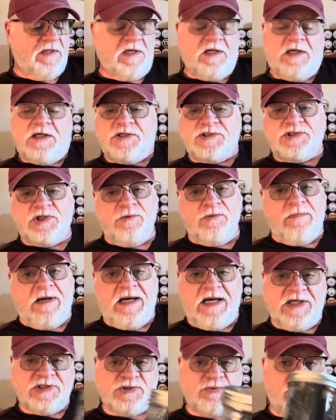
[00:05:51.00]
so
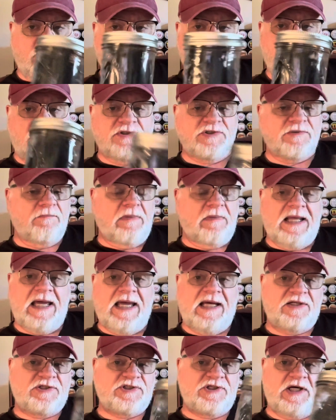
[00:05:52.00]
Boswell's
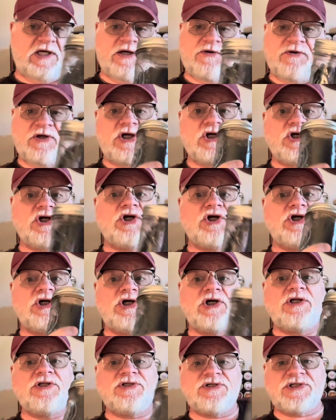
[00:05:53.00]
Black Cherry,
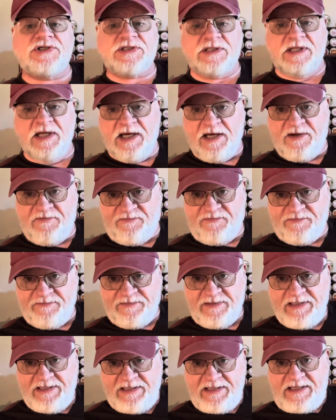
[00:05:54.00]
good stuff.
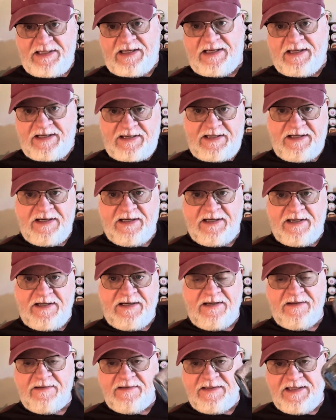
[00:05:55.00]

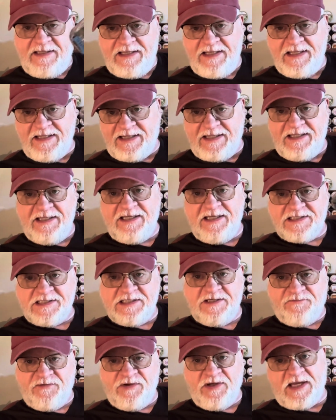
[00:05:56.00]
Get this
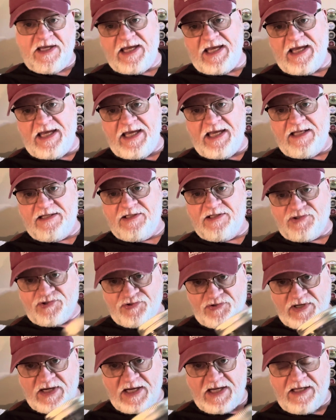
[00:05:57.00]
if you can and
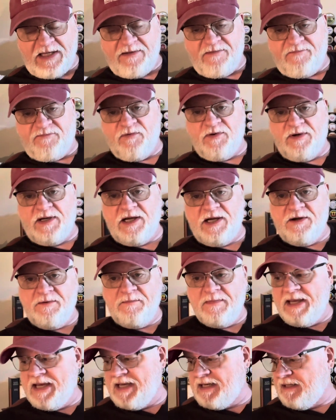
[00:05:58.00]
try it for an
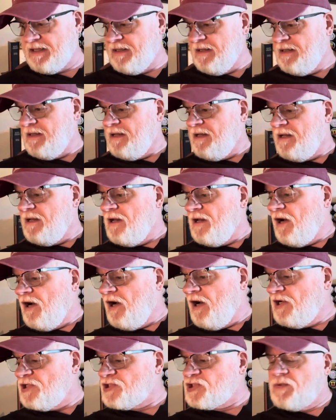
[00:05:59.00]
aromatic.
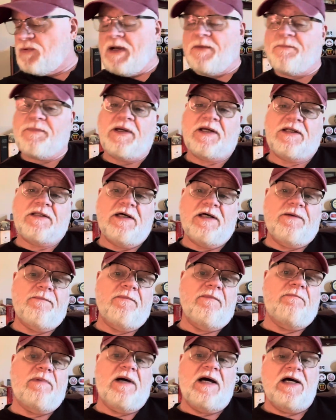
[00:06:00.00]
Also, I picked
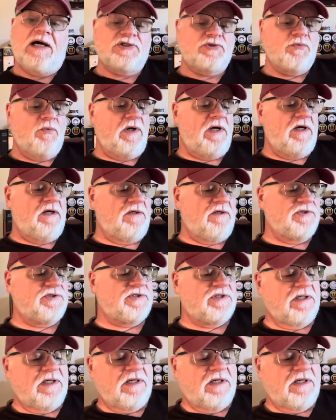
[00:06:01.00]
up Boswell's